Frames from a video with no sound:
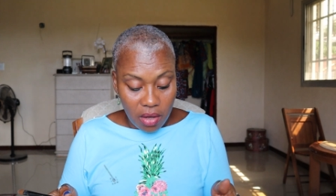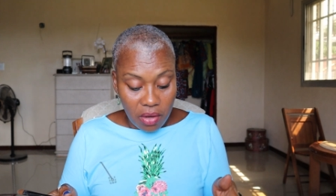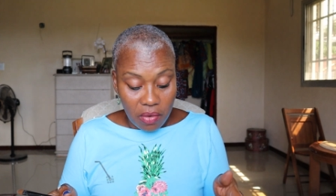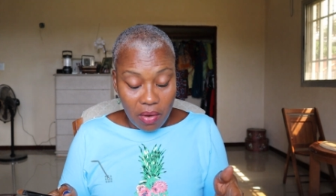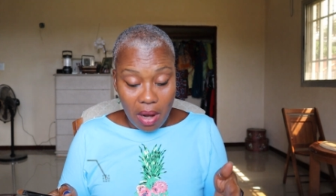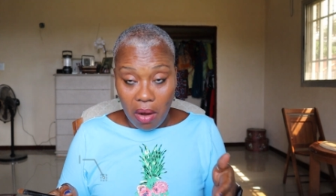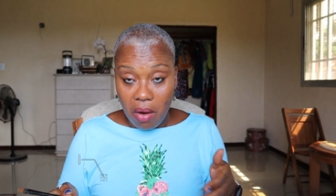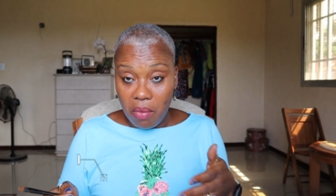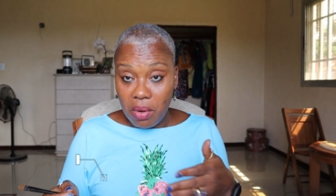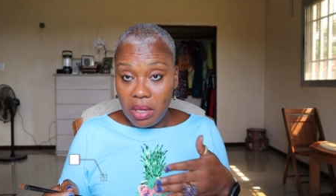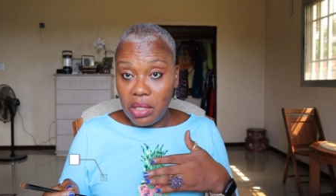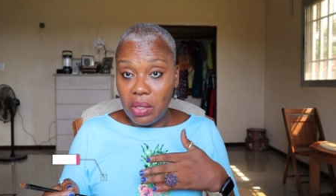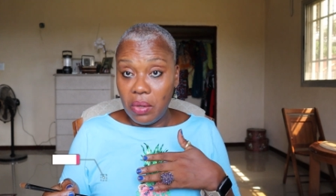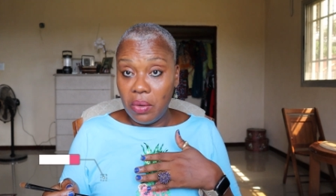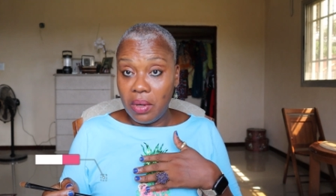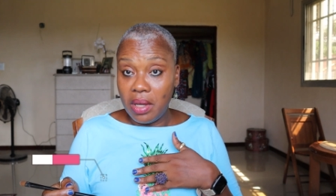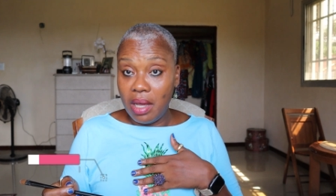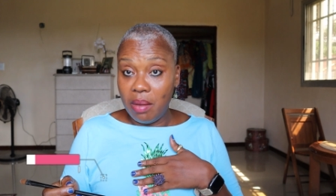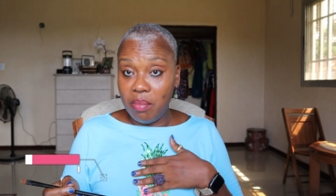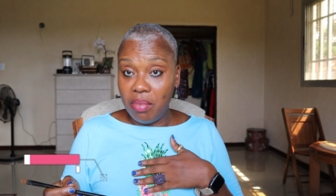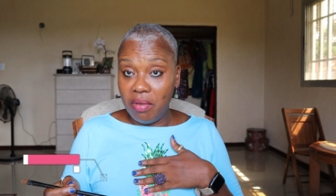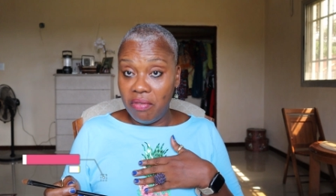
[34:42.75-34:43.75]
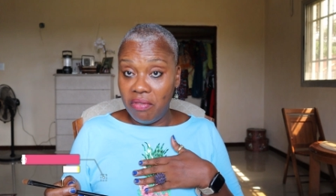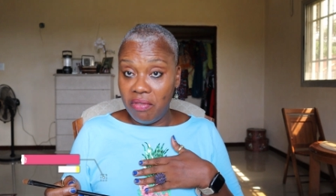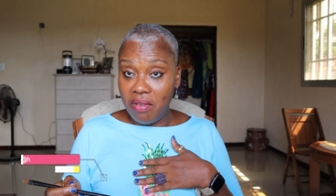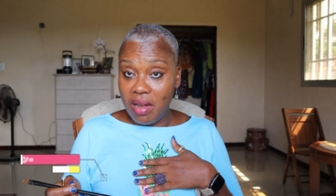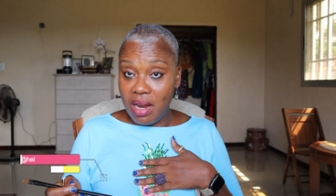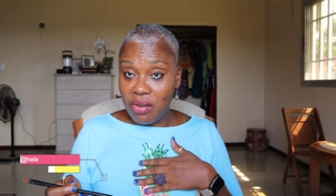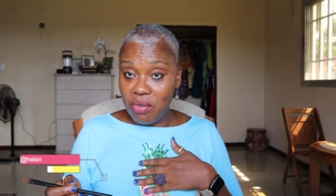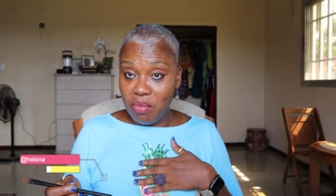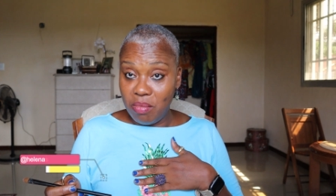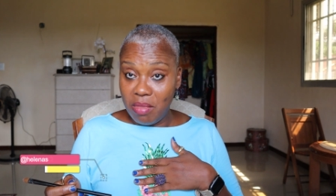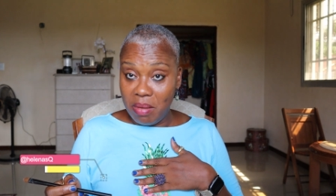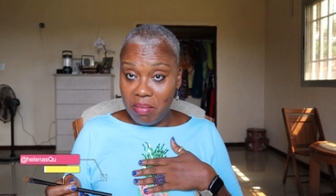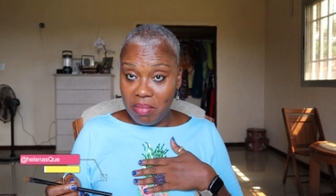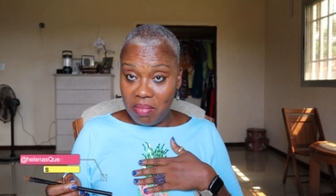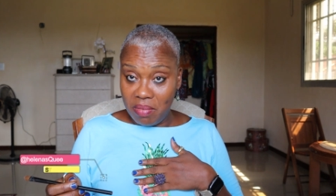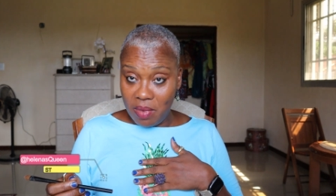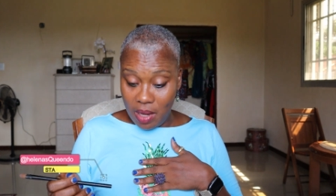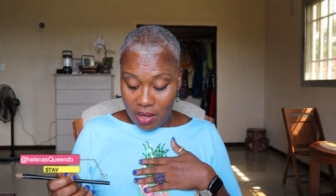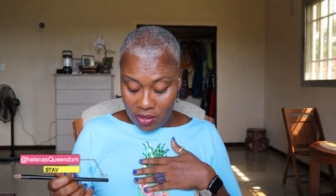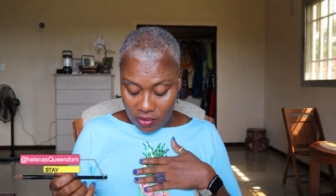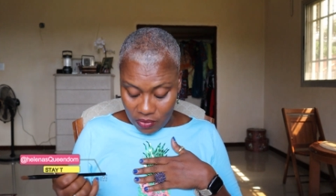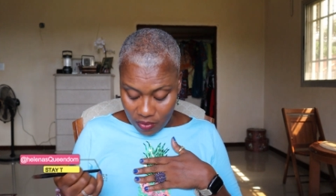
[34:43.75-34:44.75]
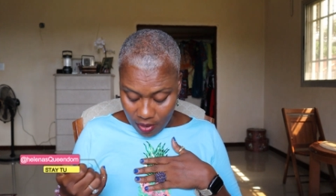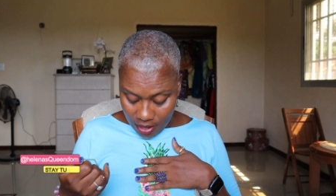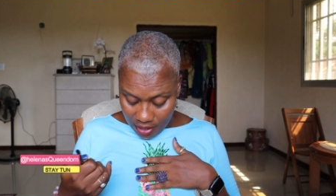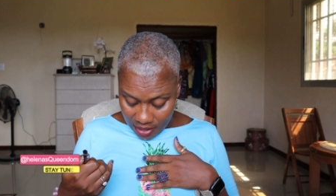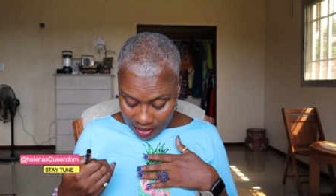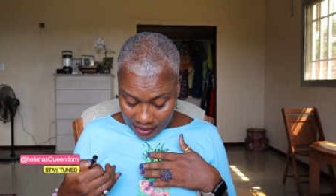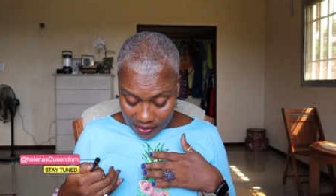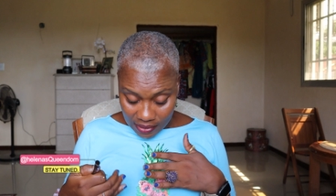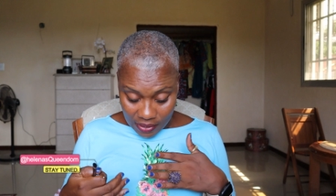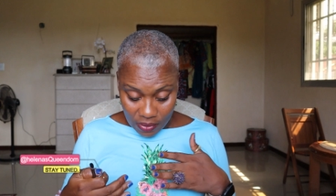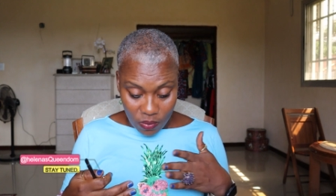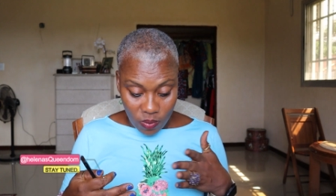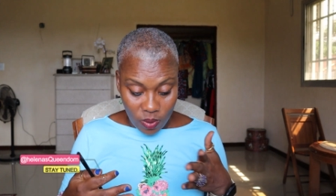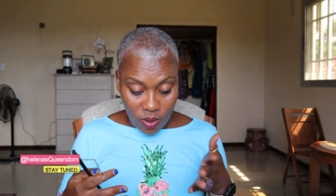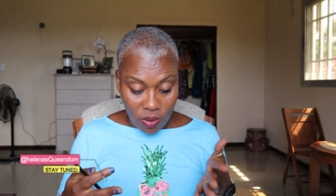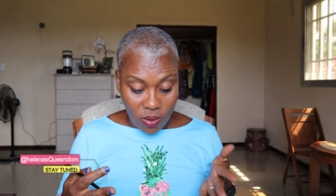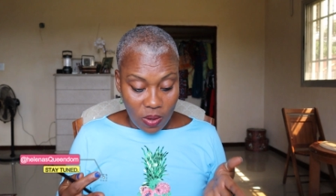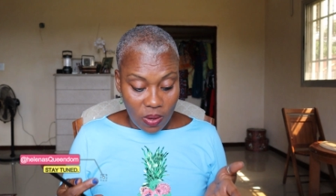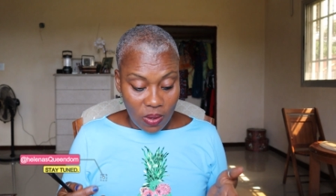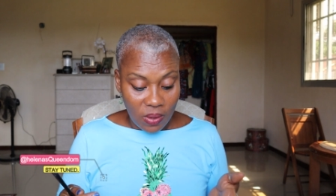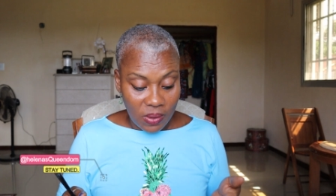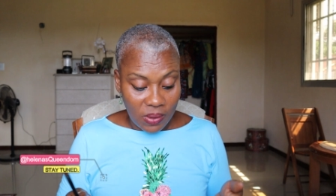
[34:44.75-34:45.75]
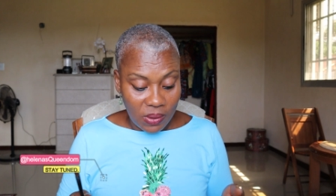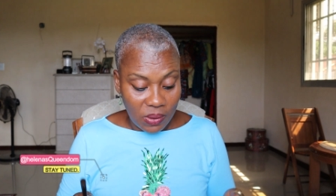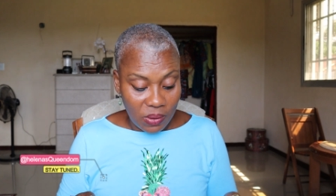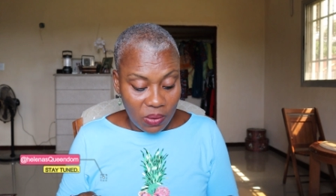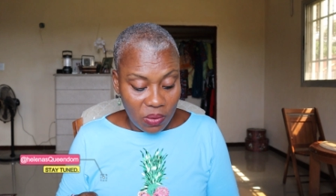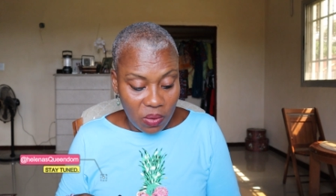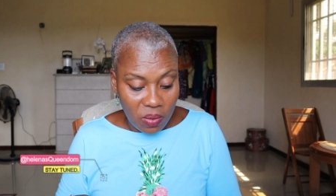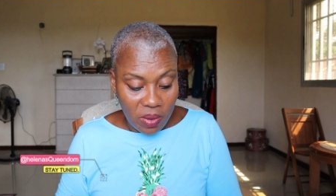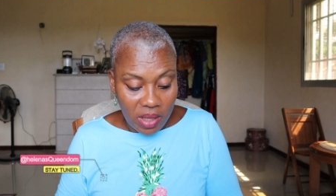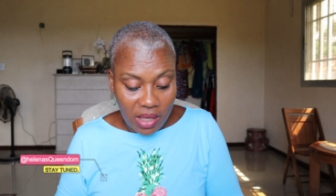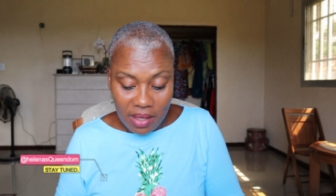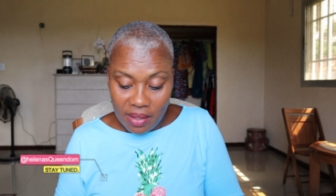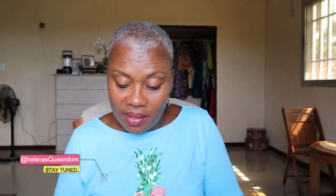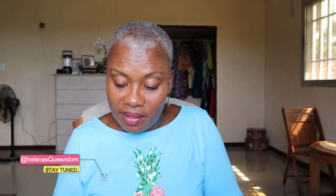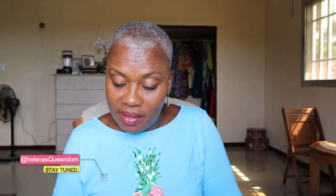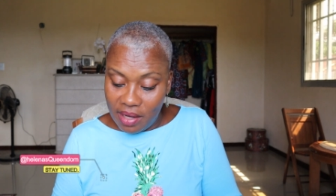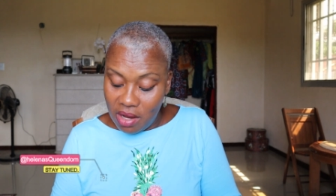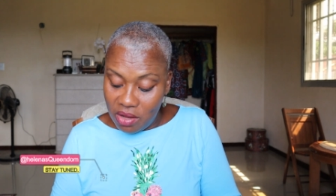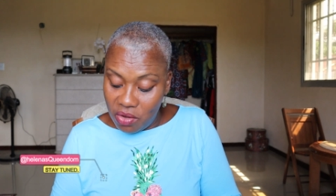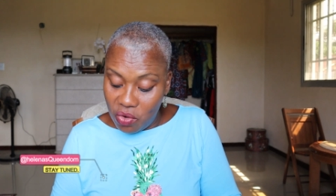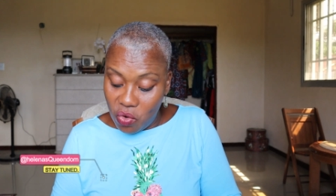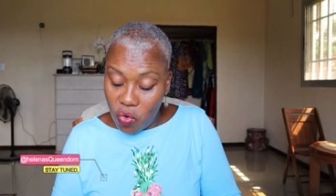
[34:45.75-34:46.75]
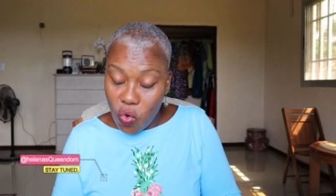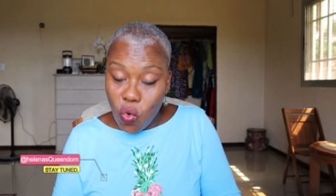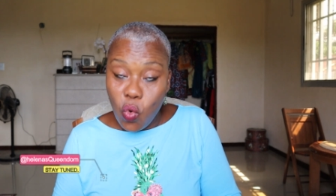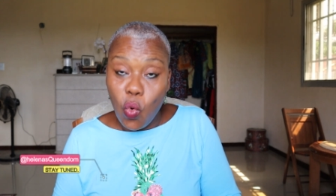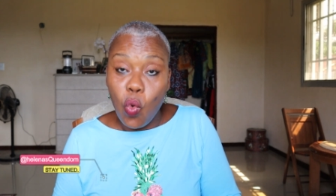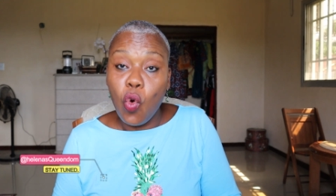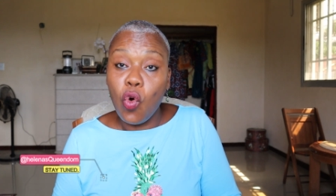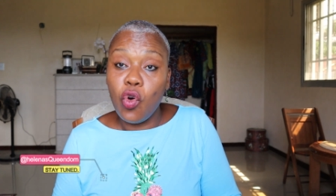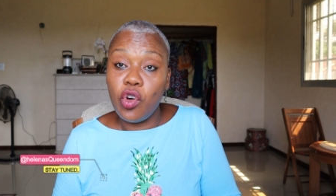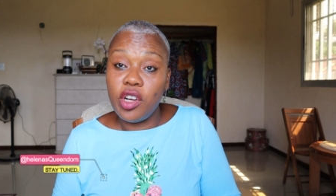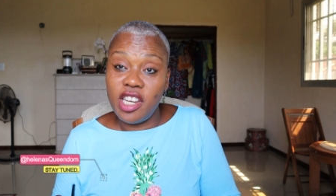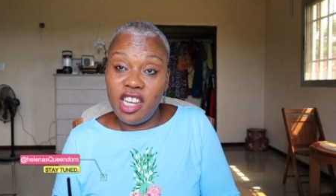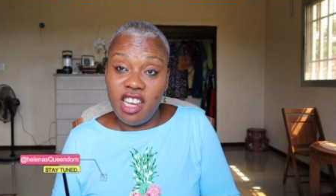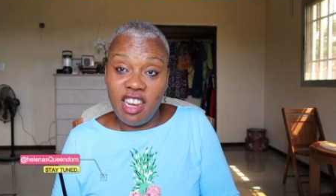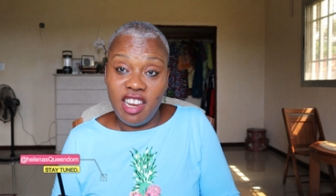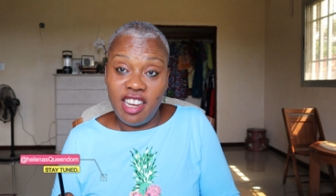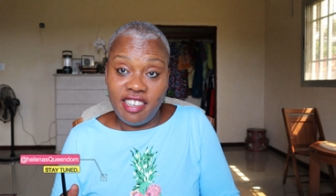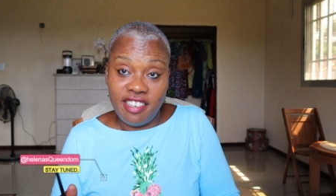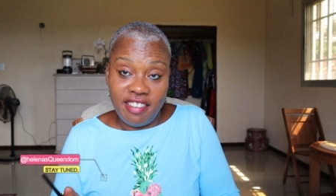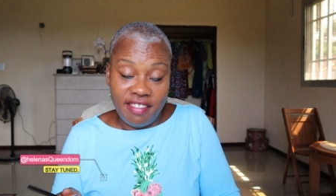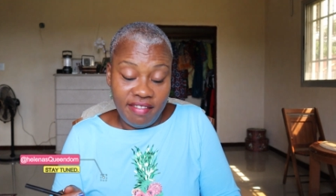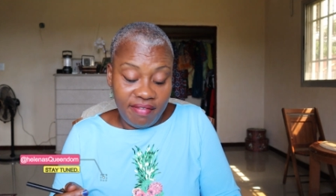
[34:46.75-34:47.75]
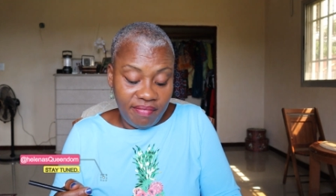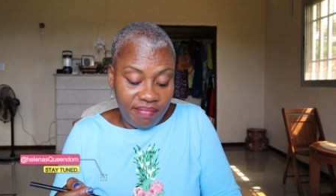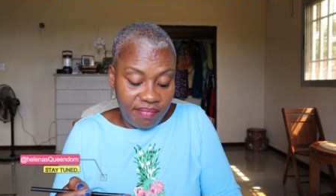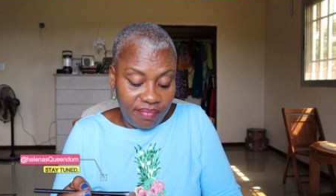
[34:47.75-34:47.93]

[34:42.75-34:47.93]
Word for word: You know, I always look here before I do my thing so I can see what colors to go with. I have to coordinate.